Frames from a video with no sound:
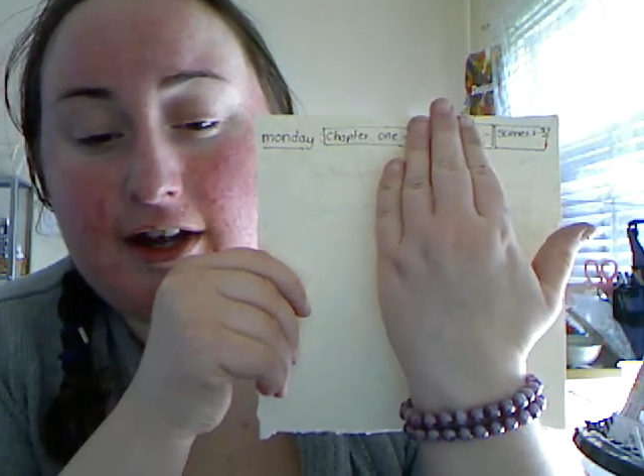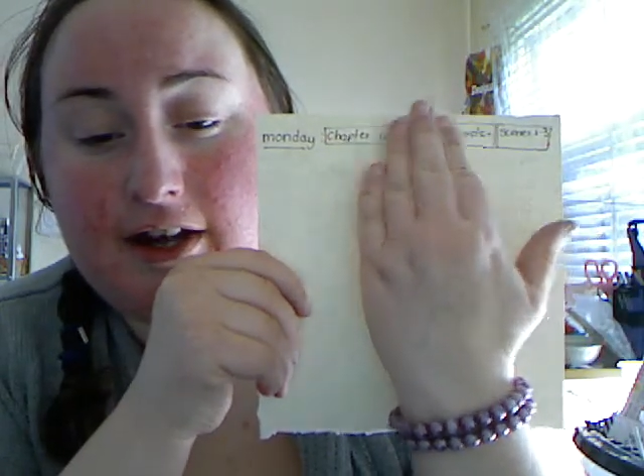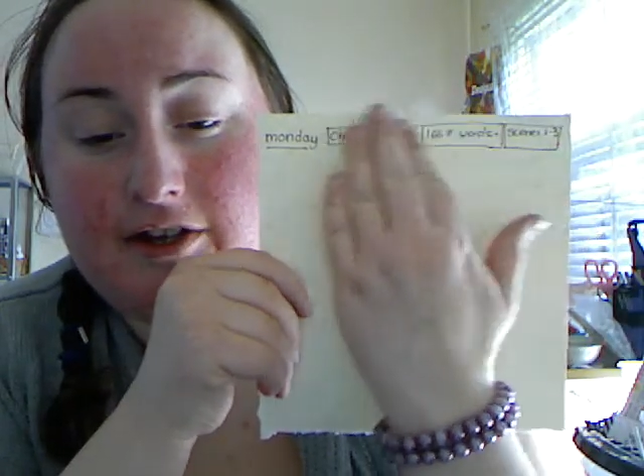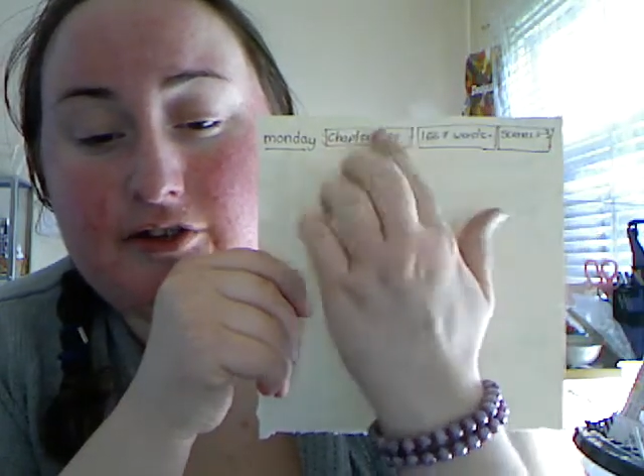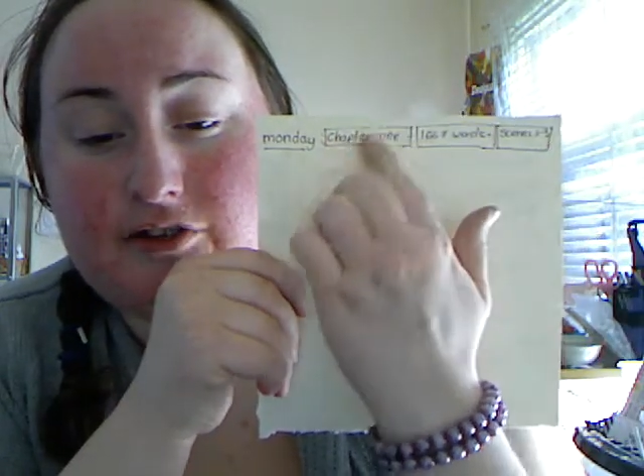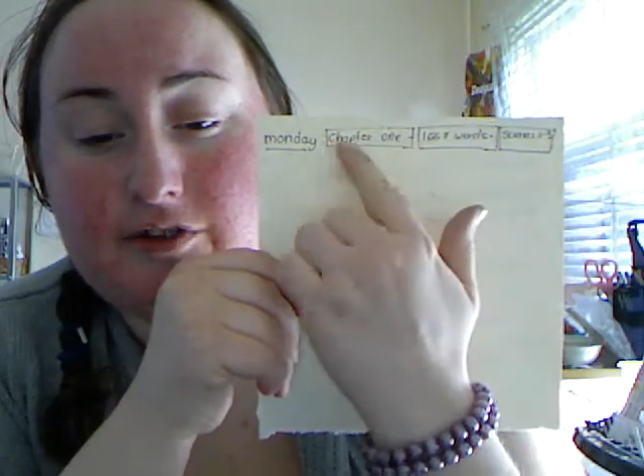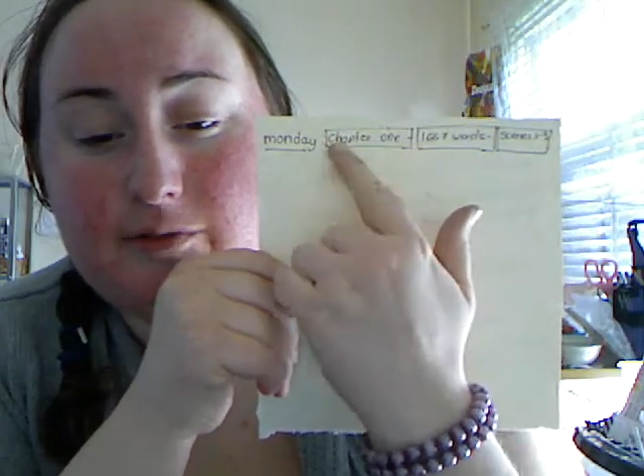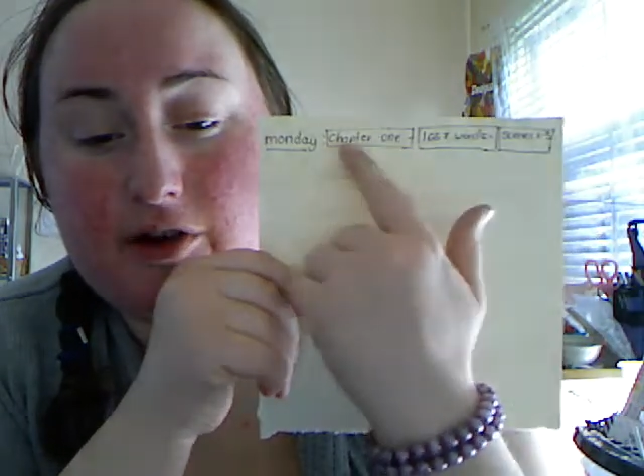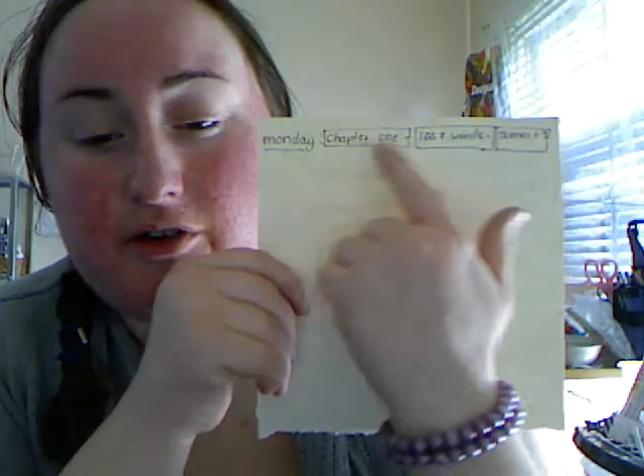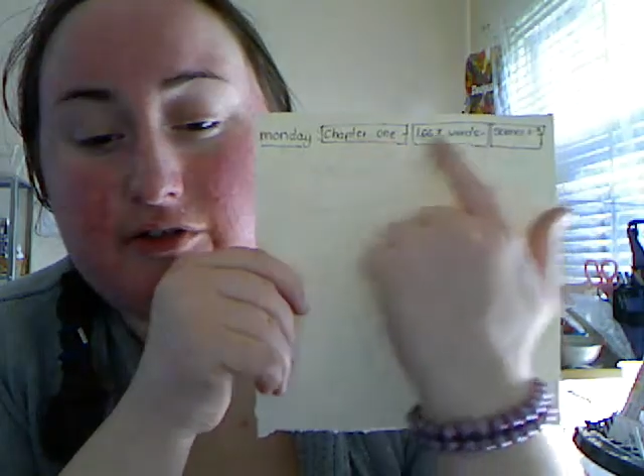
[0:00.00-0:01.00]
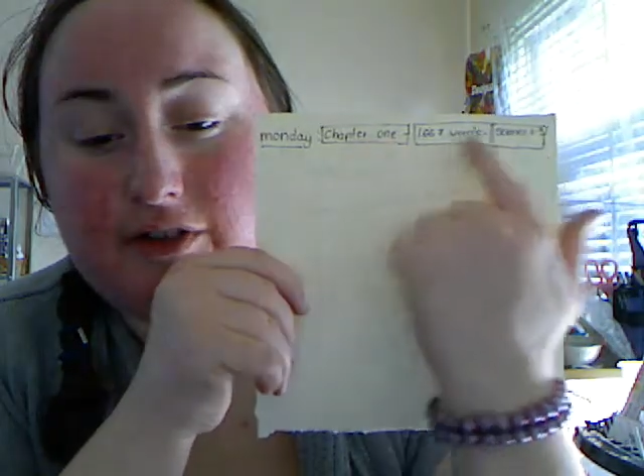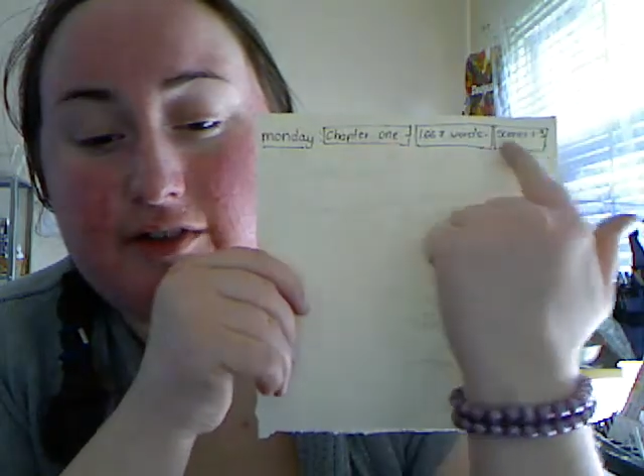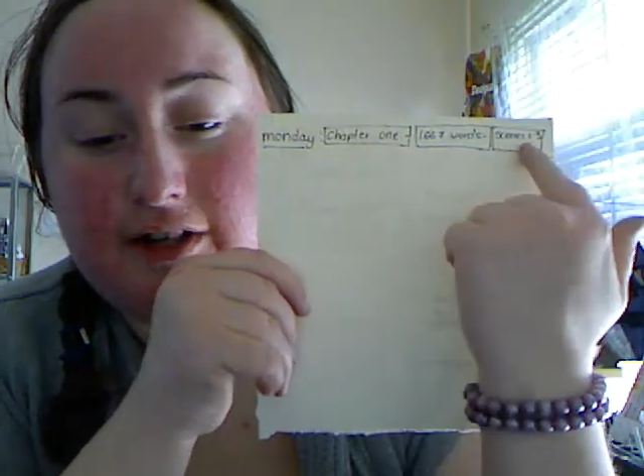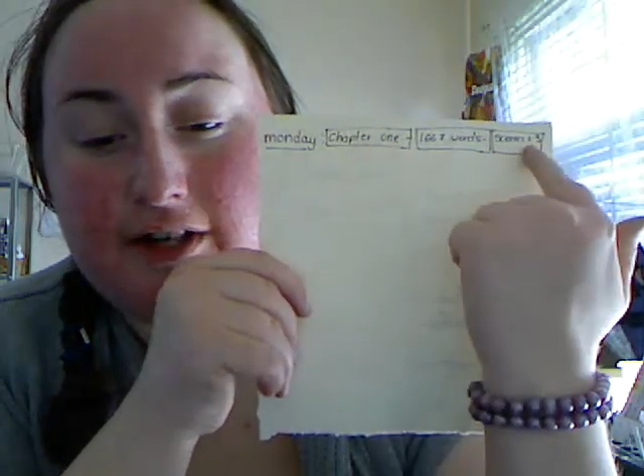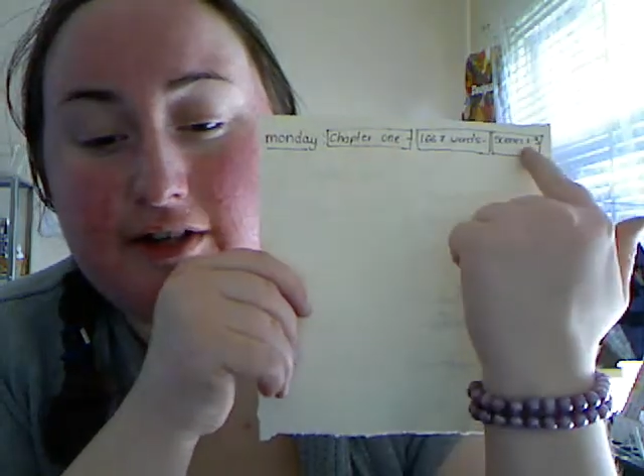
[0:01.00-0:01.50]
and you could just work on the
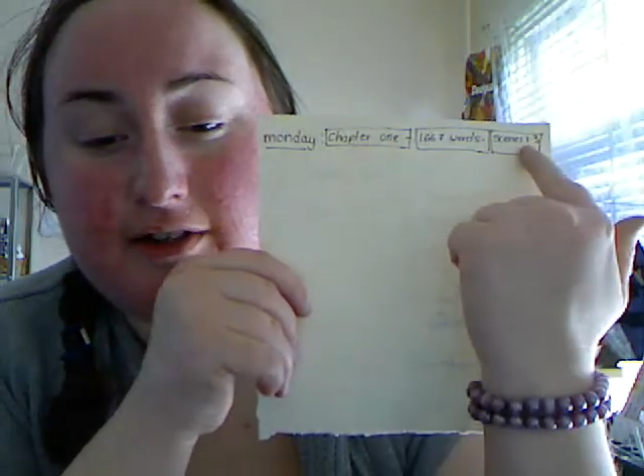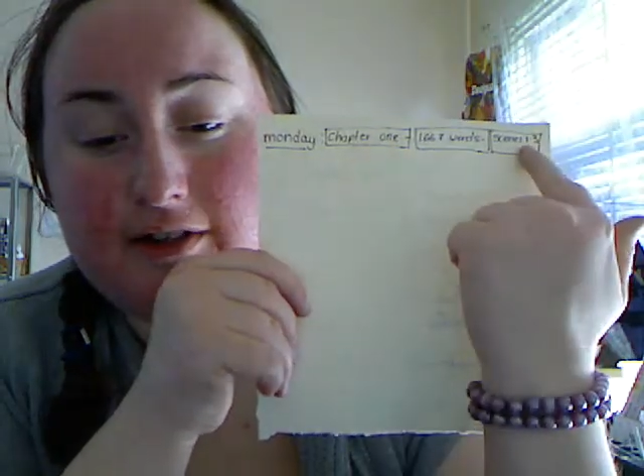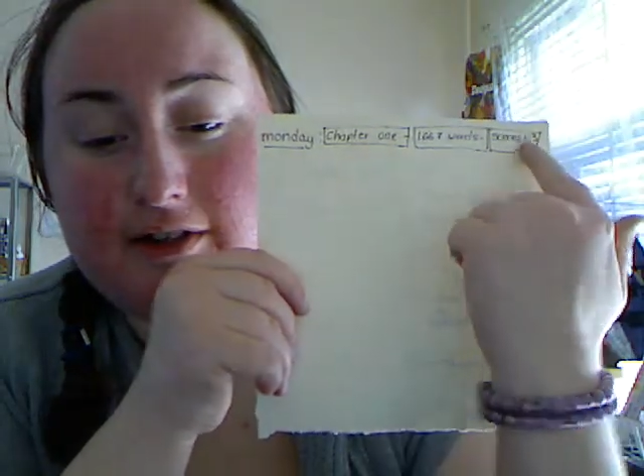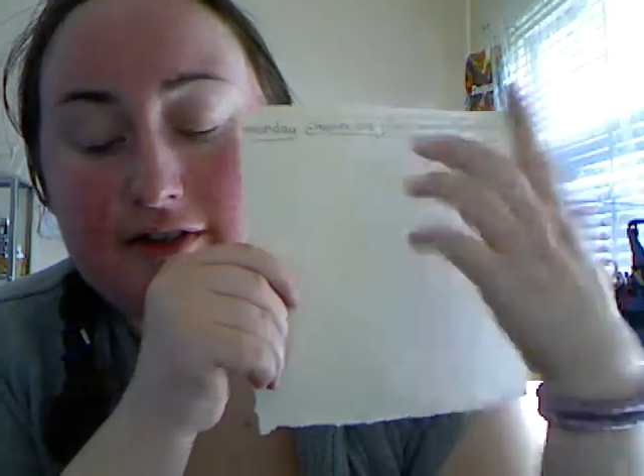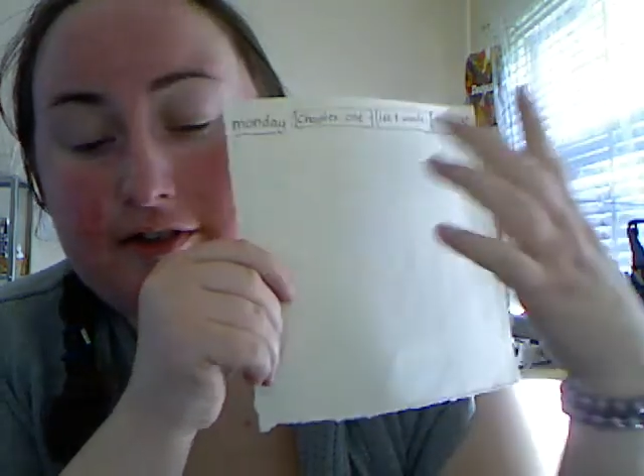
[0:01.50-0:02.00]
scene.